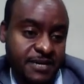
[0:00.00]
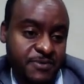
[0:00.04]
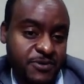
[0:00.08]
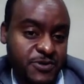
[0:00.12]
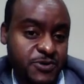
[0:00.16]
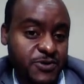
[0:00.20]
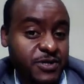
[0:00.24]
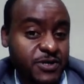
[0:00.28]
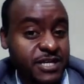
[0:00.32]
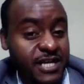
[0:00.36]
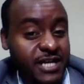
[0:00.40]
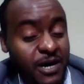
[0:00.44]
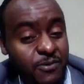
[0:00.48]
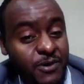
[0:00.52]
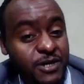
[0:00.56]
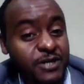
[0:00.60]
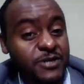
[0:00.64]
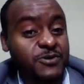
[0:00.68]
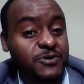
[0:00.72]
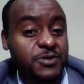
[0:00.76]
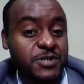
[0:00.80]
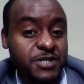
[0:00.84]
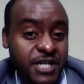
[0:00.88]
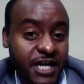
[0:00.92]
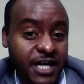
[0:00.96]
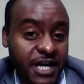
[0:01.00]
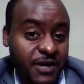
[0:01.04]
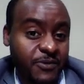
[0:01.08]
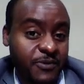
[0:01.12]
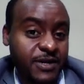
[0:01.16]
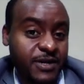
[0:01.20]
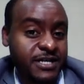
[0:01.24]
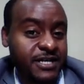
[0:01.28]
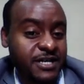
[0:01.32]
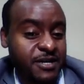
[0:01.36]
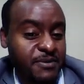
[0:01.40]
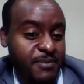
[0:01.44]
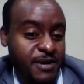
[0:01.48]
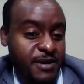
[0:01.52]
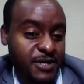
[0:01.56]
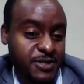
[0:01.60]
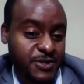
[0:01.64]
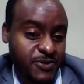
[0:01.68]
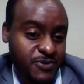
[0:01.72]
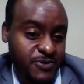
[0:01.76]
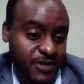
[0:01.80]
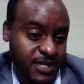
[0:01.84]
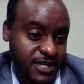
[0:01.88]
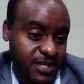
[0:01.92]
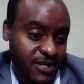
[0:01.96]
So that I want to check whether my
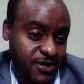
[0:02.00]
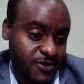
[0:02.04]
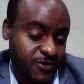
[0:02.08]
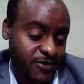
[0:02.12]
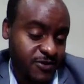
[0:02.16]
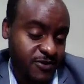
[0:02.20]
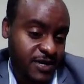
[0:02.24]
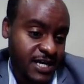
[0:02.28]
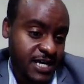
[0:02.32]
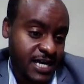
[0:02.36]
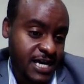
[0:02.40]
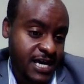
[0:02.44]
student know